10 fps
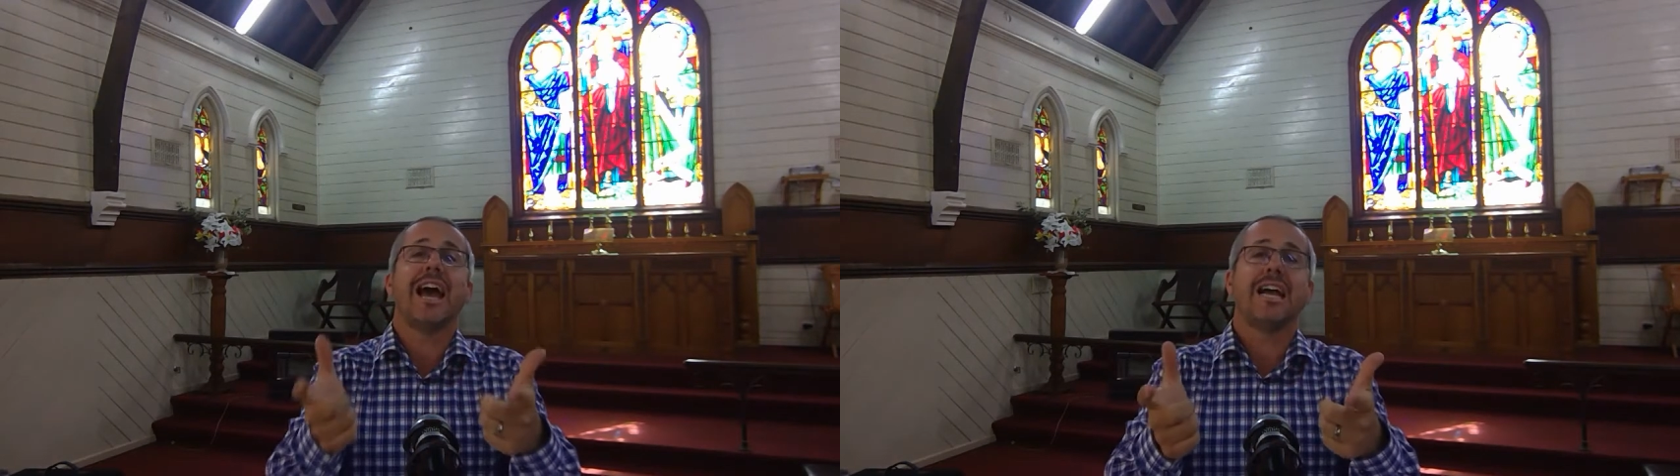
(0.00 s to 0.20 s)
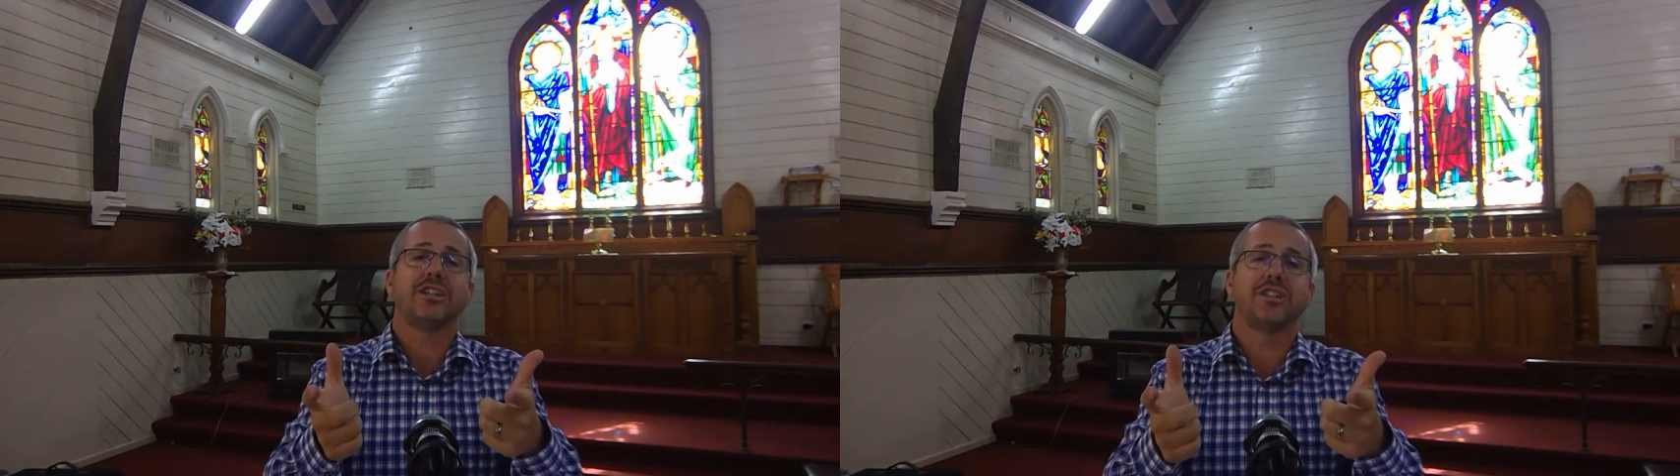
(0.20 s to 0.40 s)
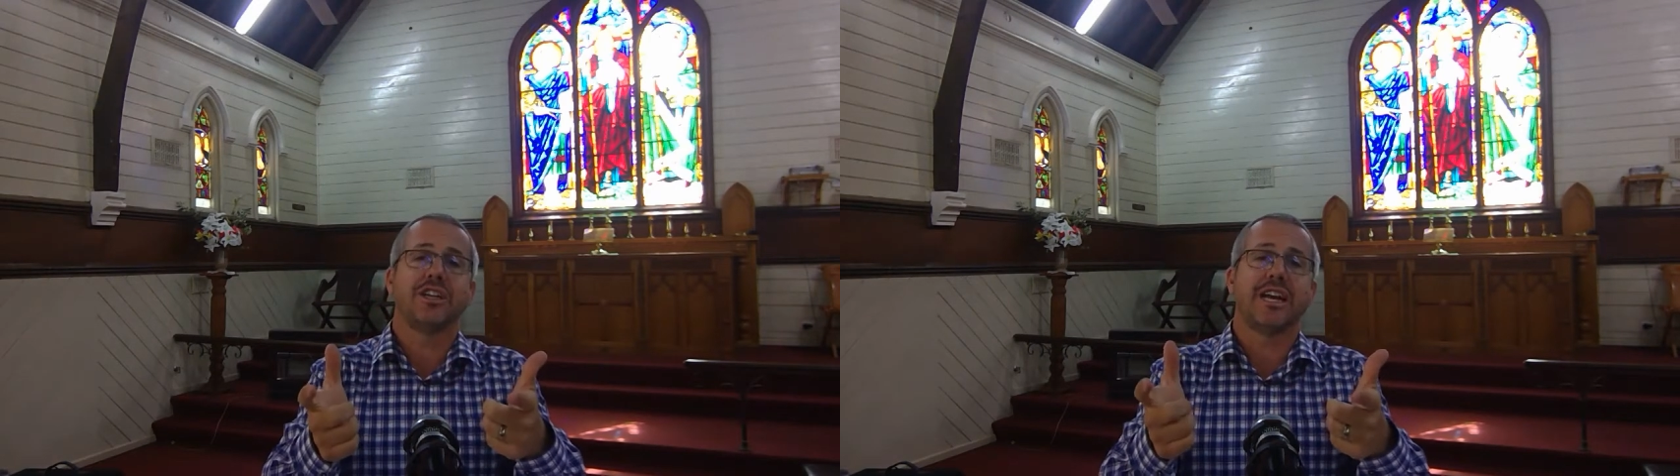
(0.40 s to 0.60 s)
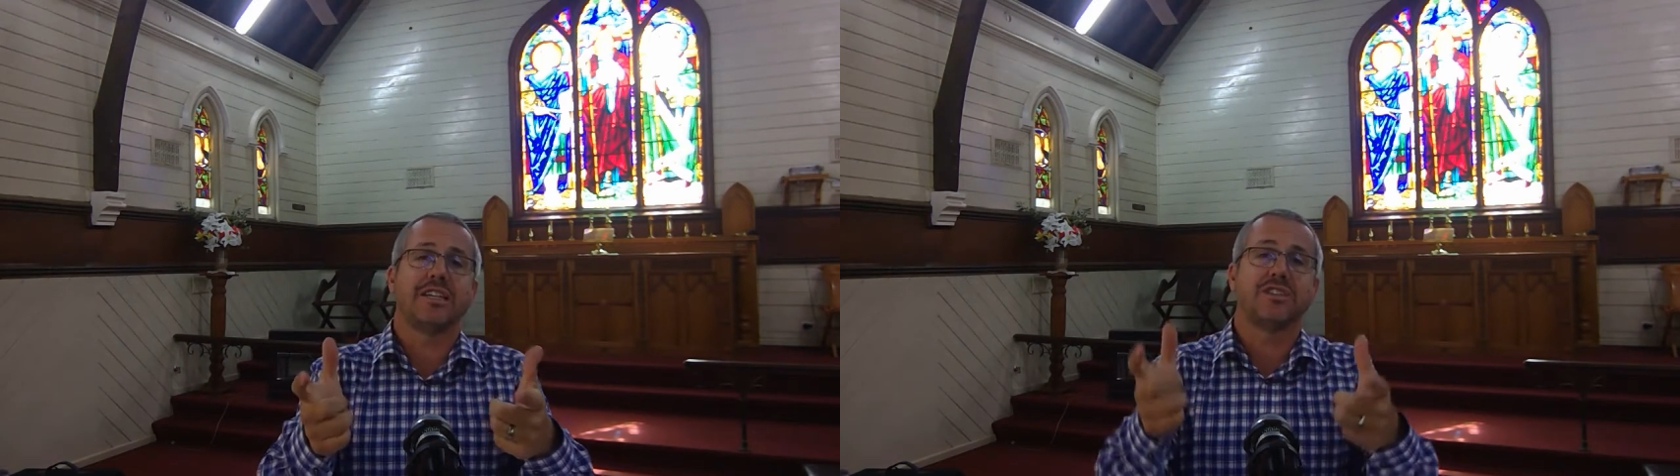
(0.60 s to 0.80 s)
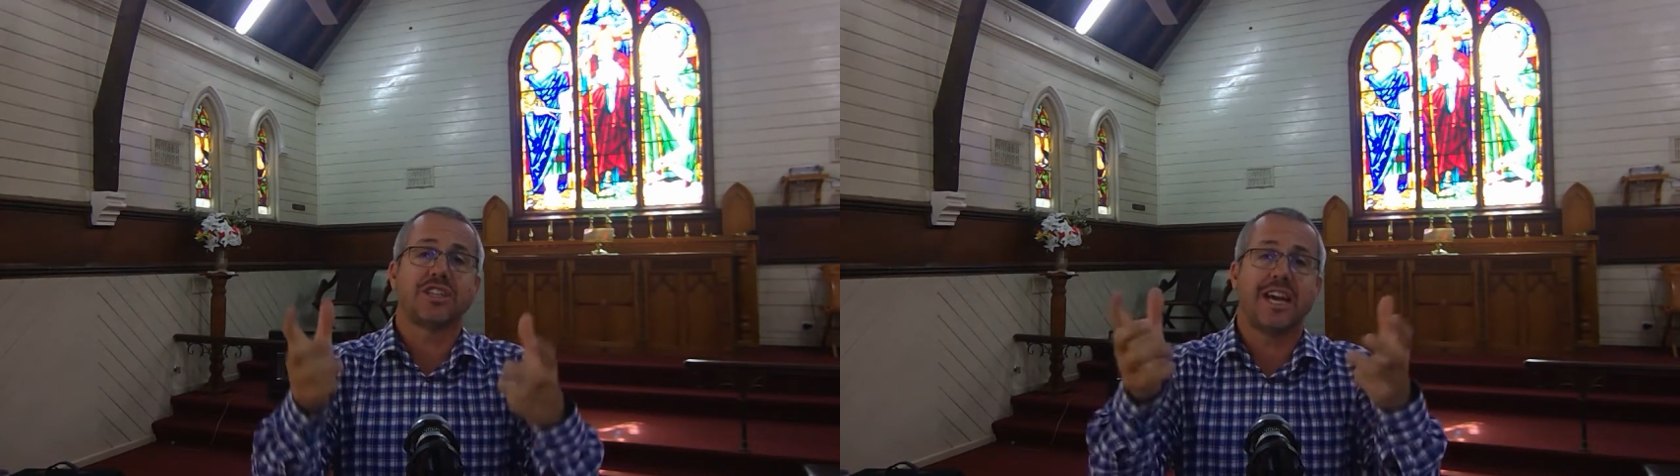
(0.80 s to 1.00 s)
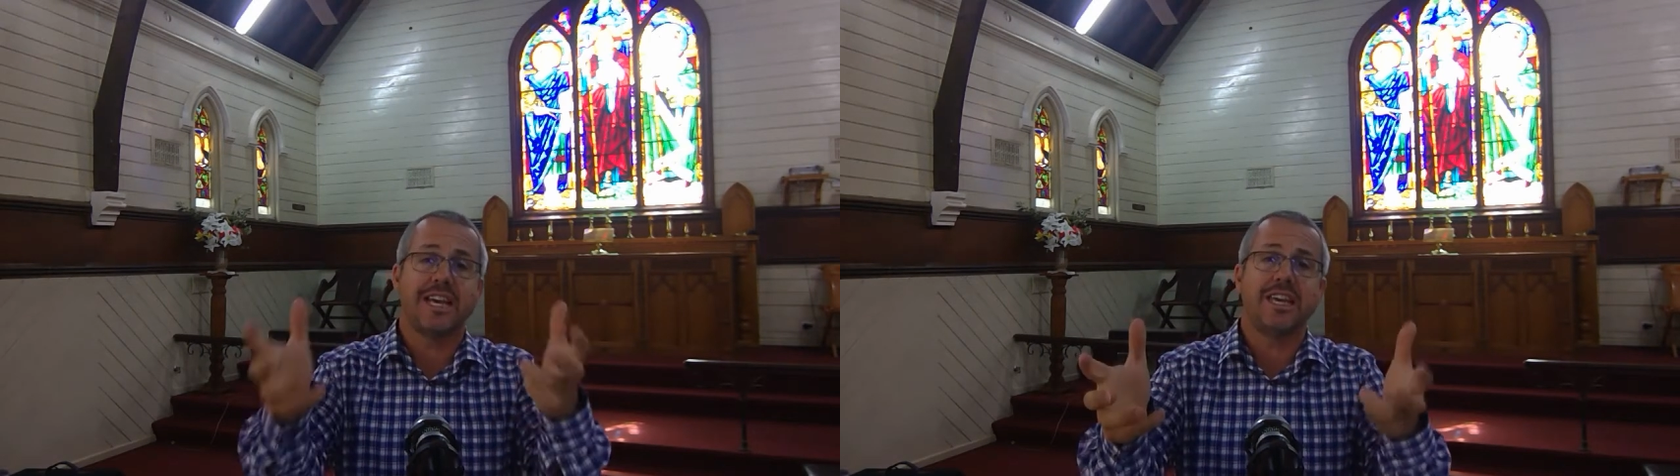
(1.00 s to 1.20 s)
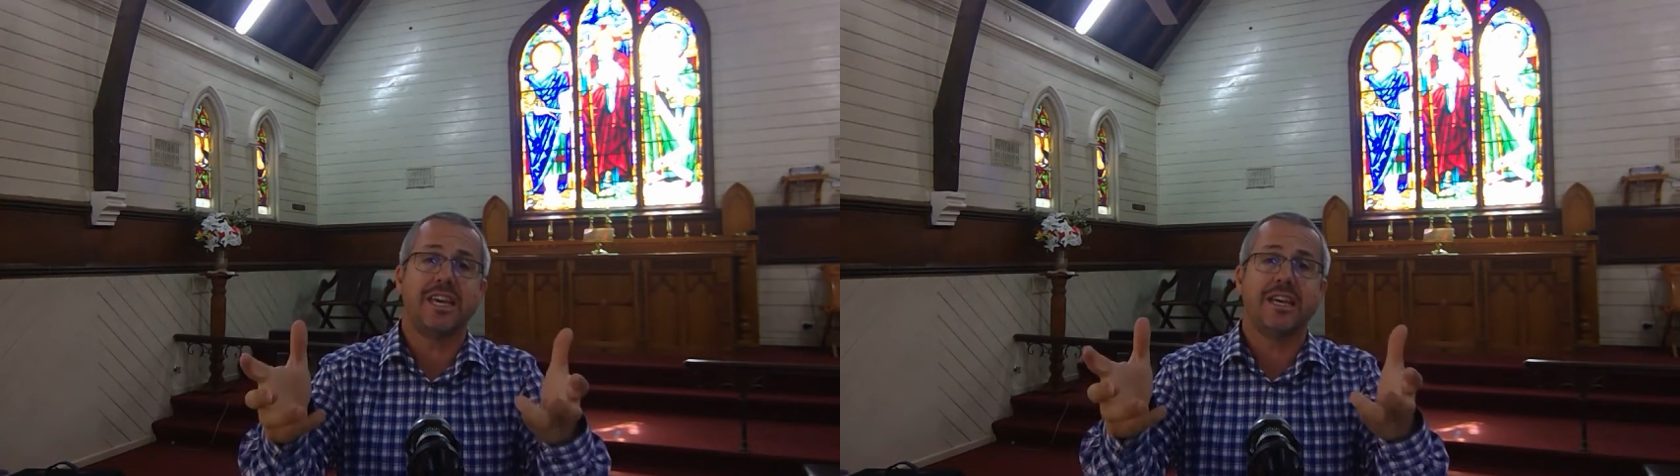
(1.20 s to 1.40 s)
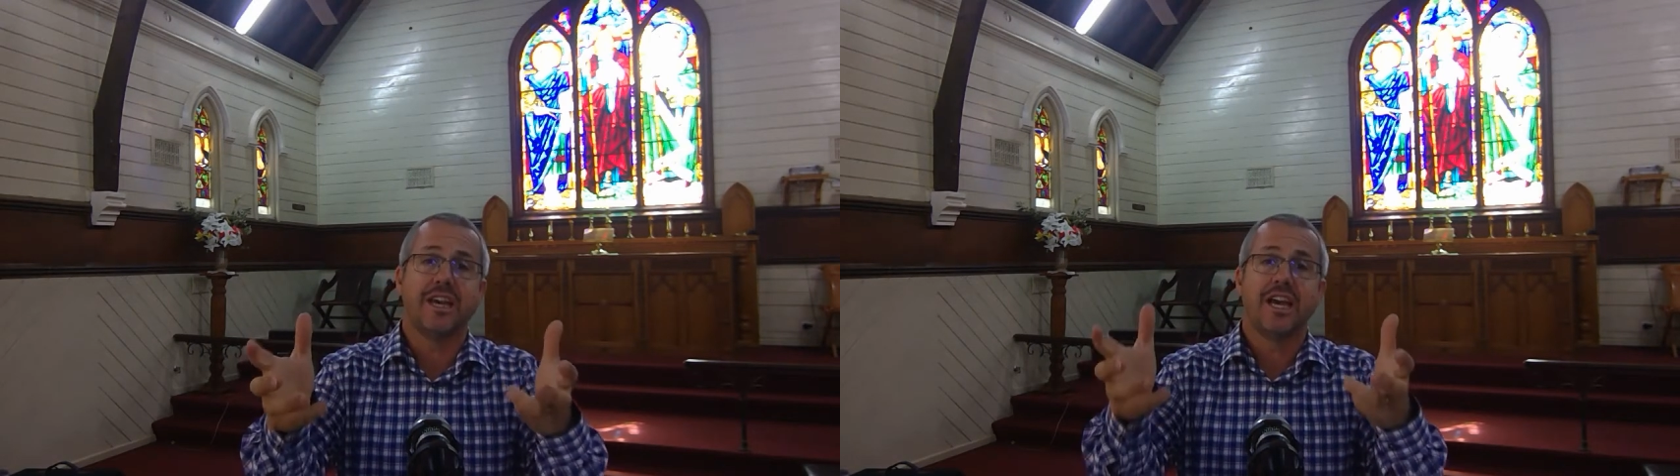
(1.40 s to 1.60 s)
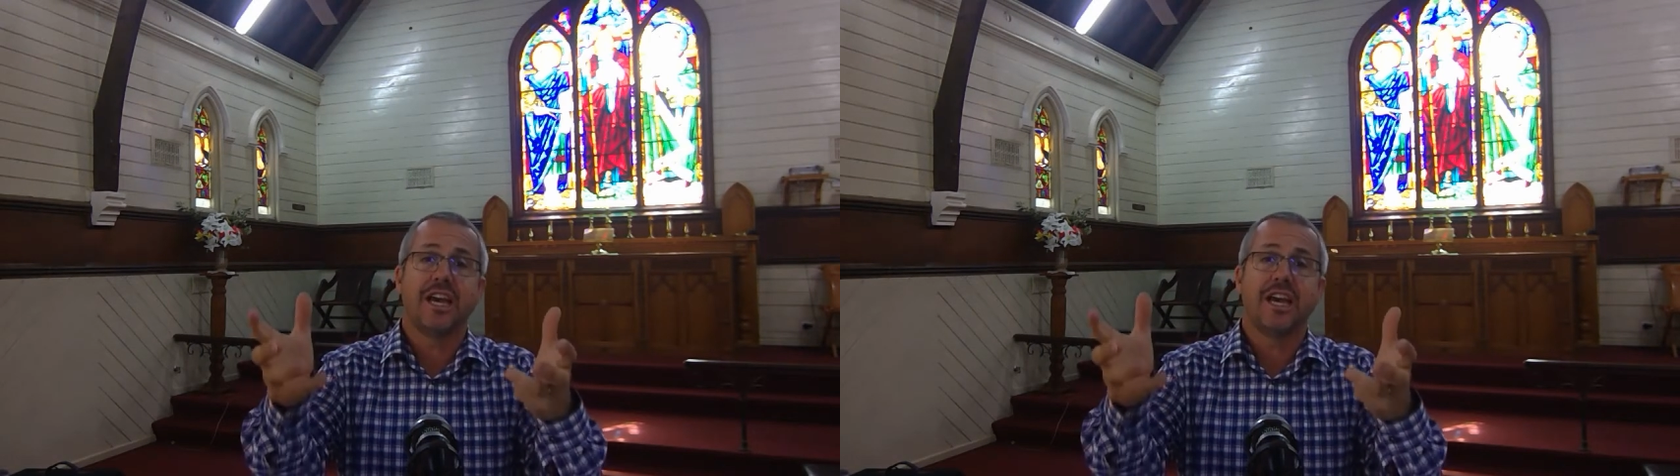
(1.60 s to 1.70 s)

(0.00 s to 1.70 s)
action as taking